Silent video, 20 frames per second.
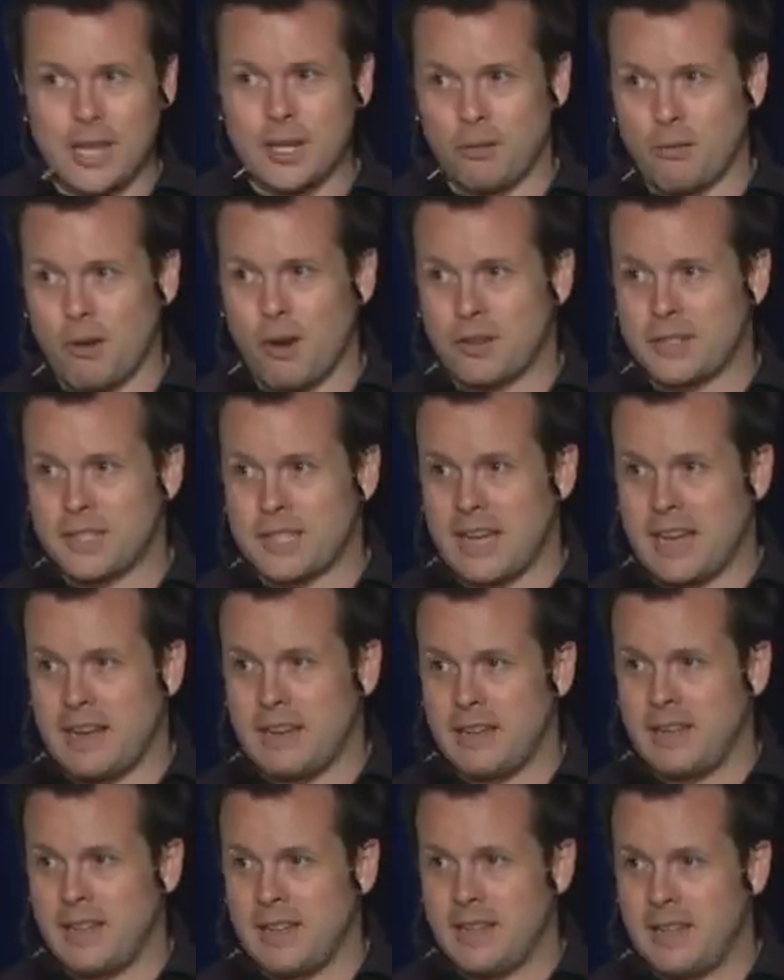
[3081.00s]
like a rock
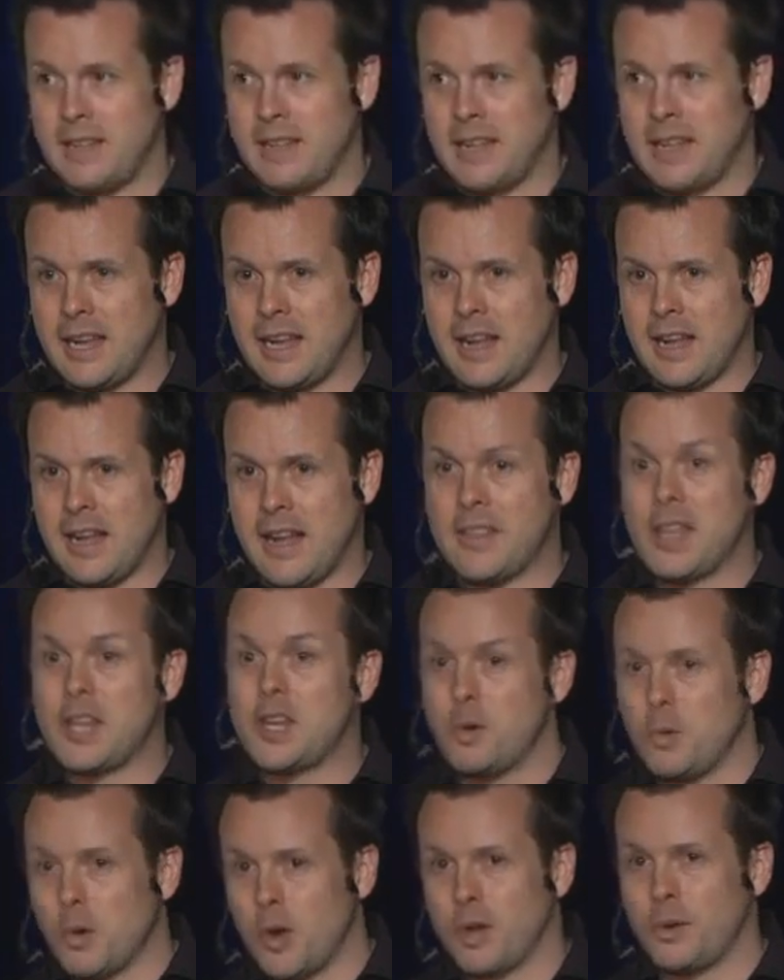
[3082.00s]
star. And then
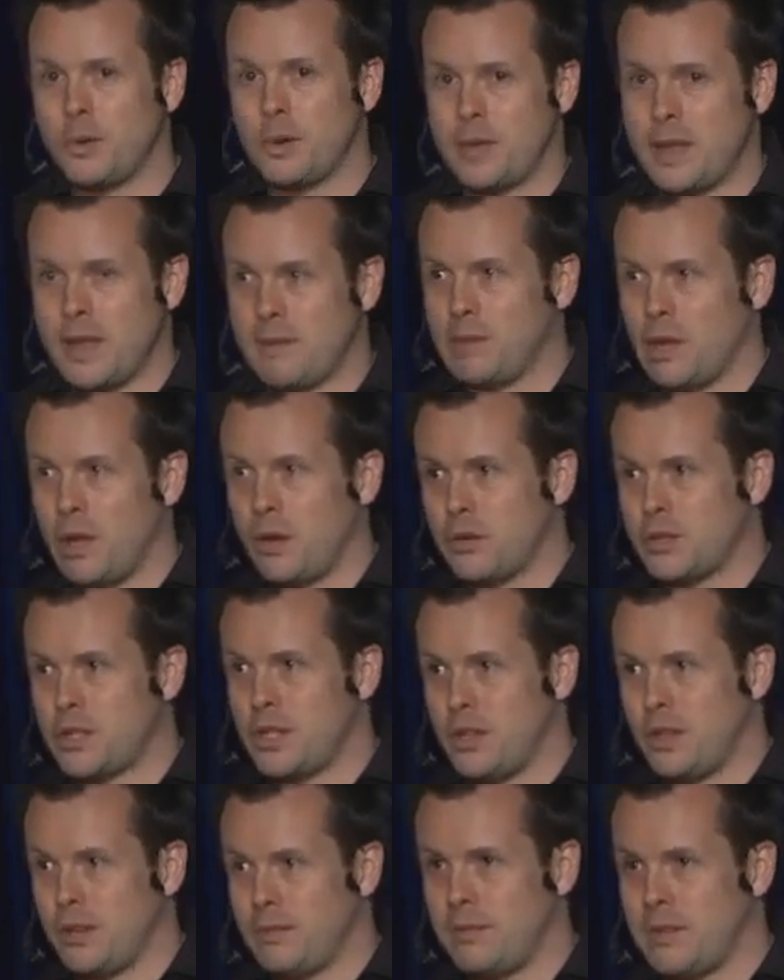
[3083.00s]
you work with them long
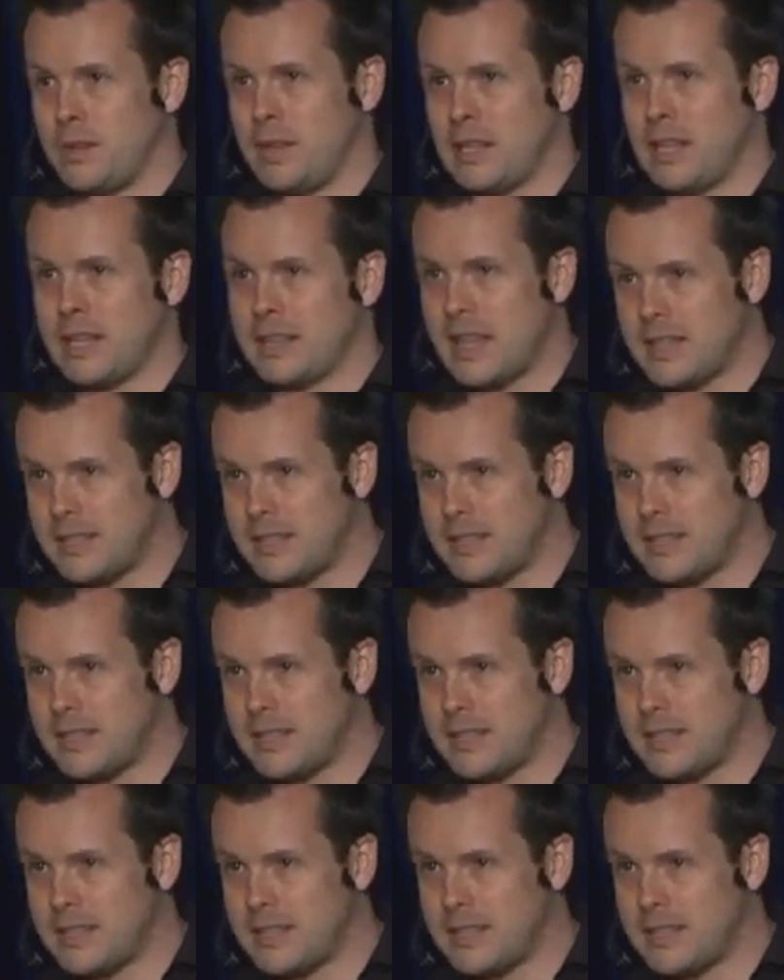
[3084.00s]
term. Like